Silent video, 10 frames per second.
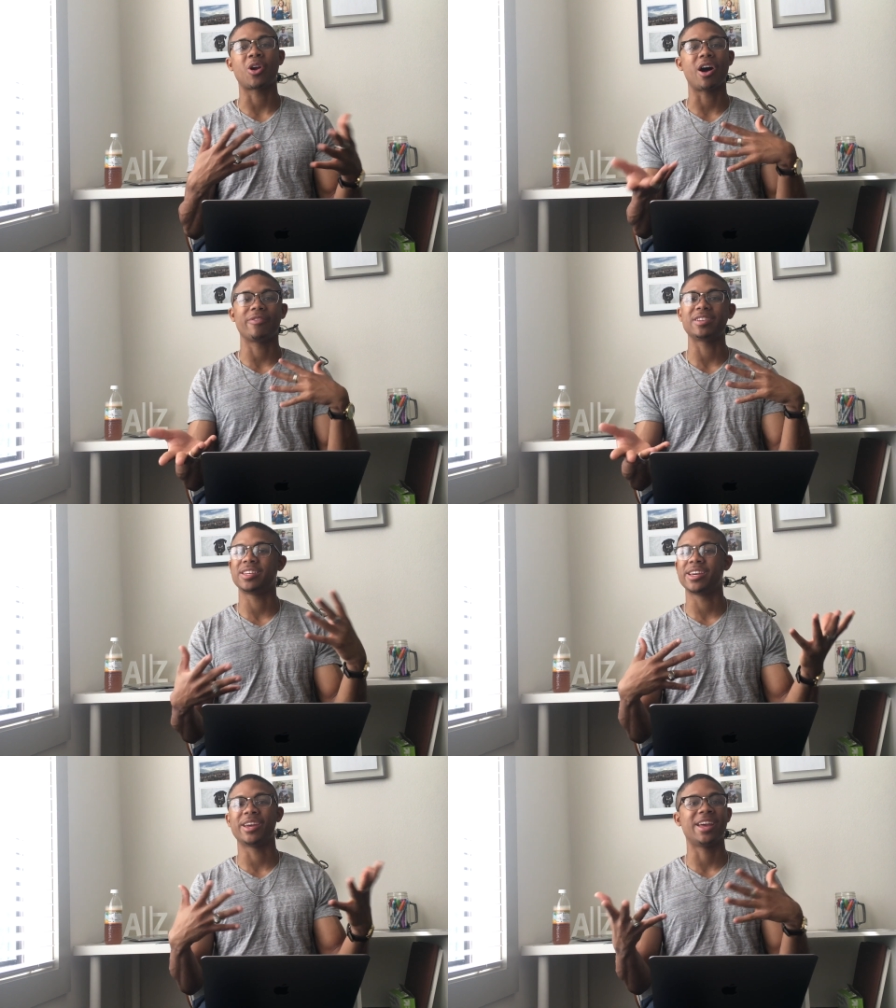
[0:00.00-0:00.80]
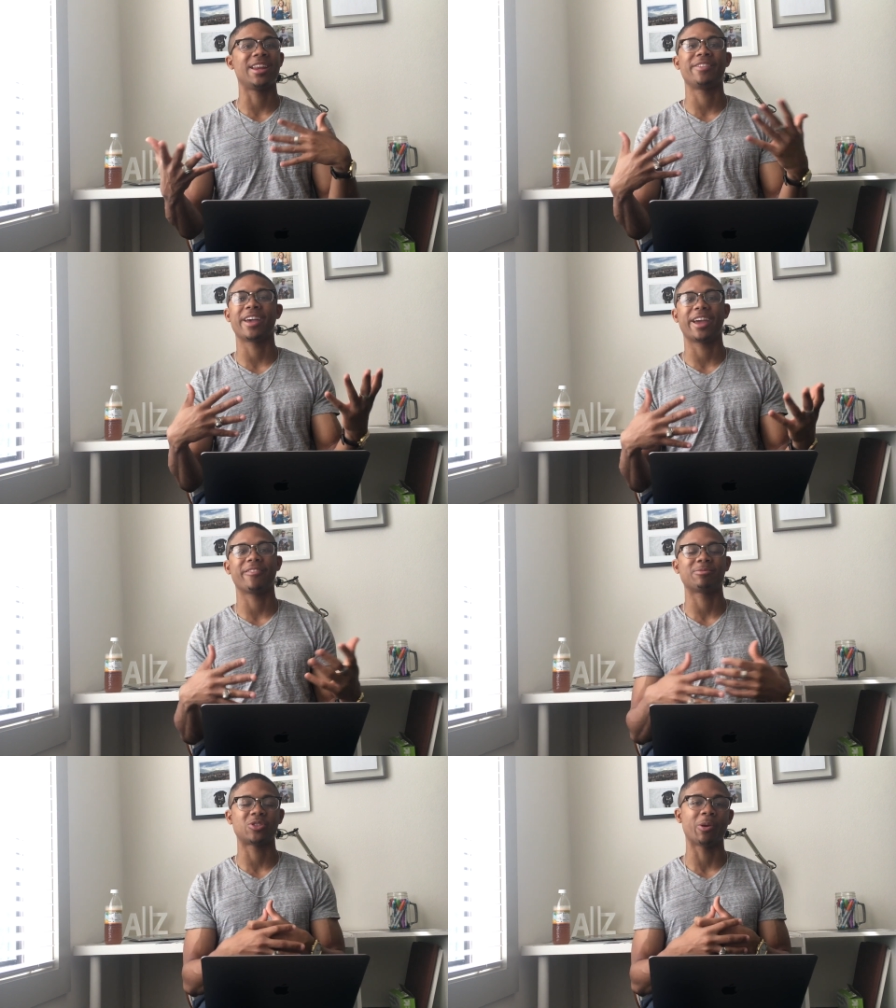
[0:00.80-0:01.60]
Coffee, tea, anything I get
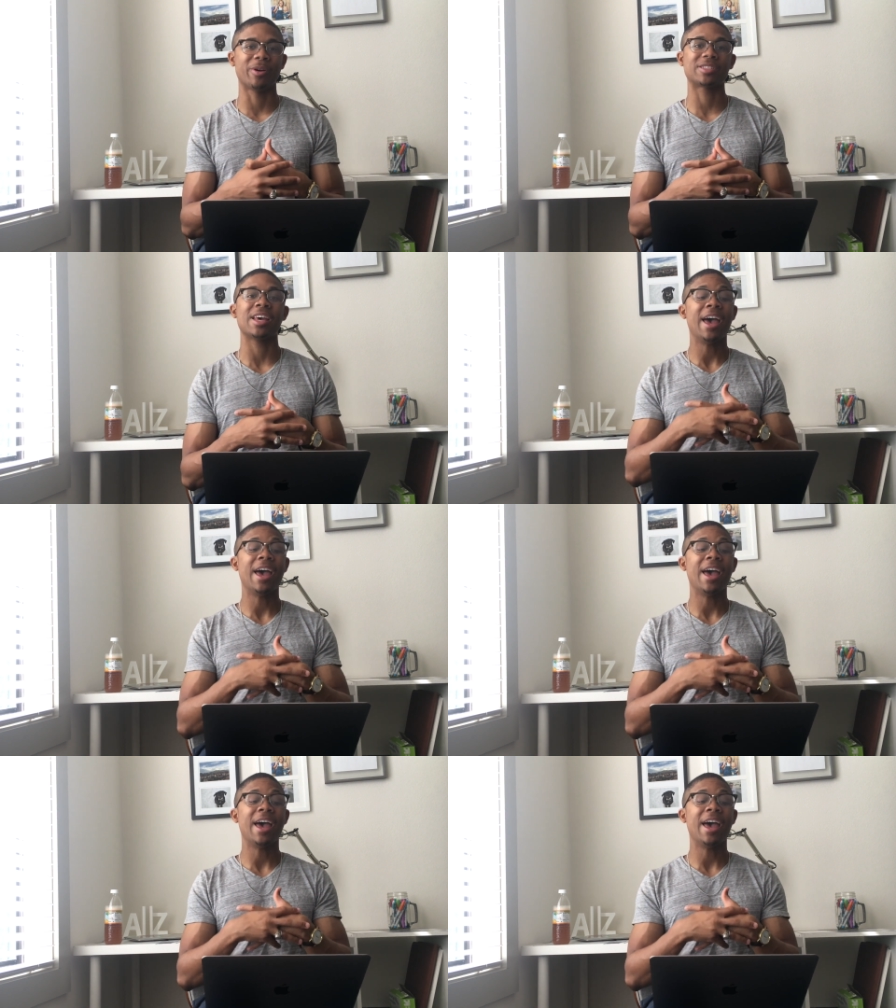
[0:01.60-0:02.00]
from Starbucks